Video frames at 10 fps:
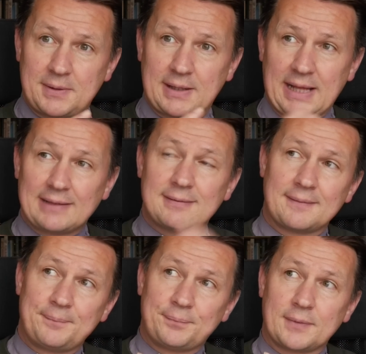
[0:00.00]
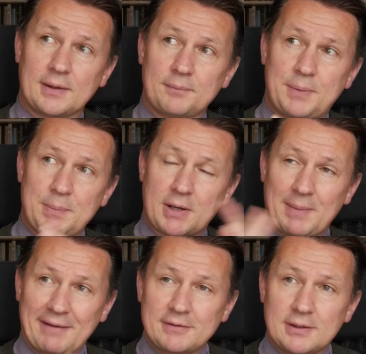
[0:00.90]
get people come
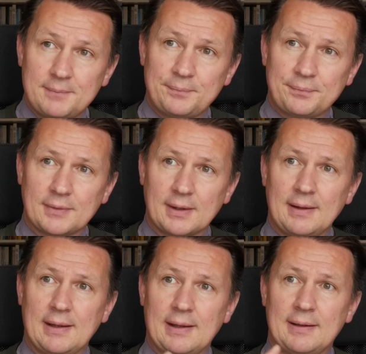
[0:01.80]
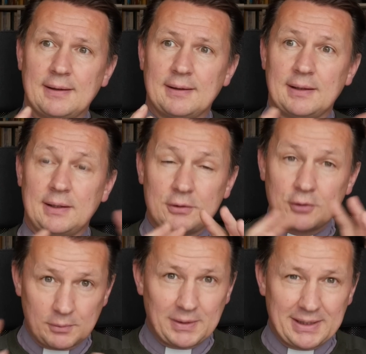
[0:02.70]
after them, and I'm
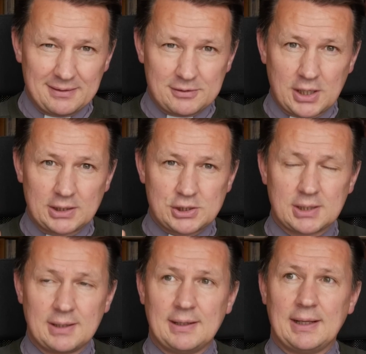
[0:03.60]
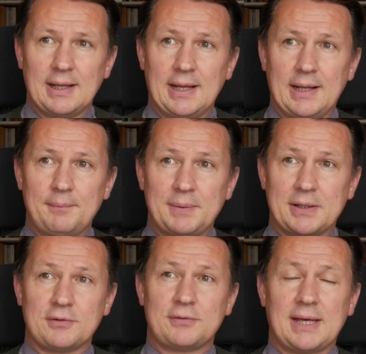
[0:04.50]
talking within the church,
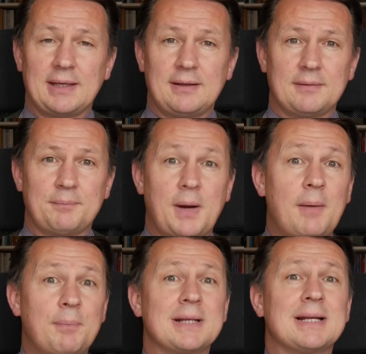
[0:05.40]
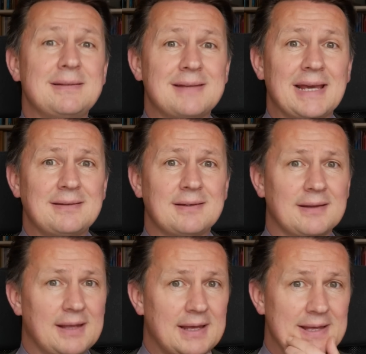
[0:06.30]
because they publicly state
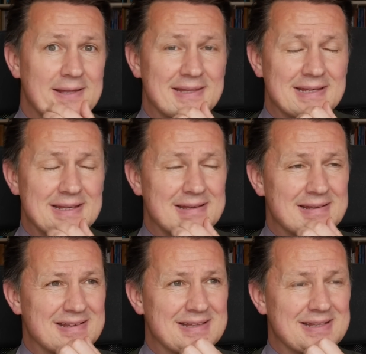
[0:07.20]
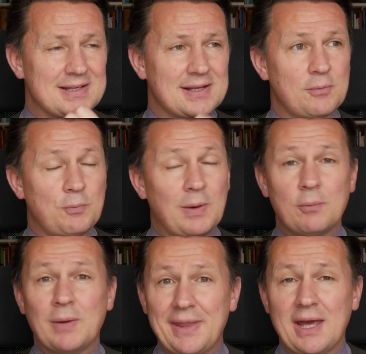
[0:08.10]

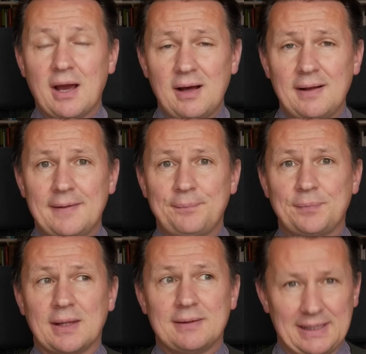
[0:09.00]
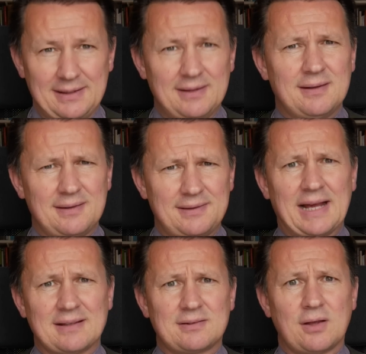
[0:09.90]
where they are, then
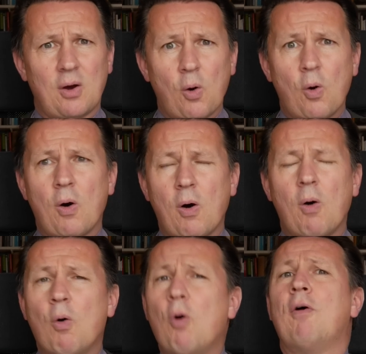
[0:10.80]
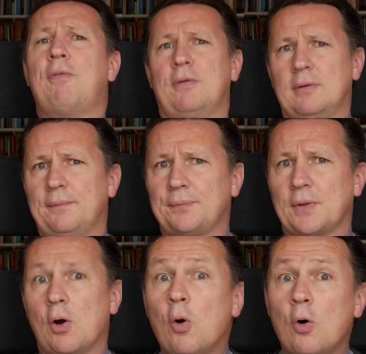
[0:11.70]
that's awful,
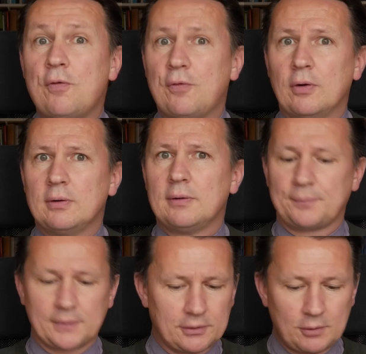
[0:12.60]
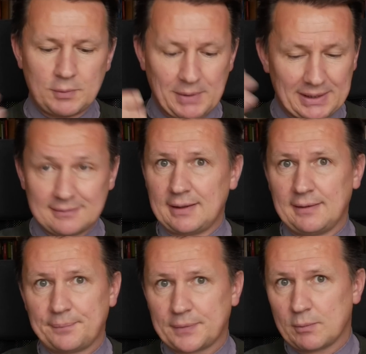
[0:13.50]
awful. So we wait and see.
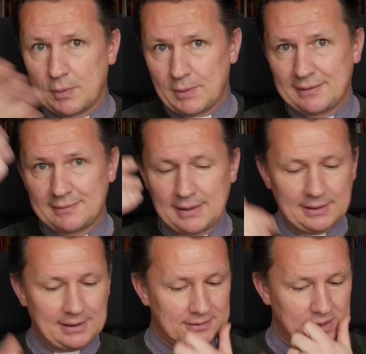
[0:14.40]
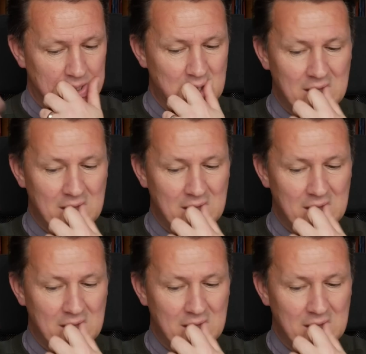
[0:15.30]
We wait and see. Let's see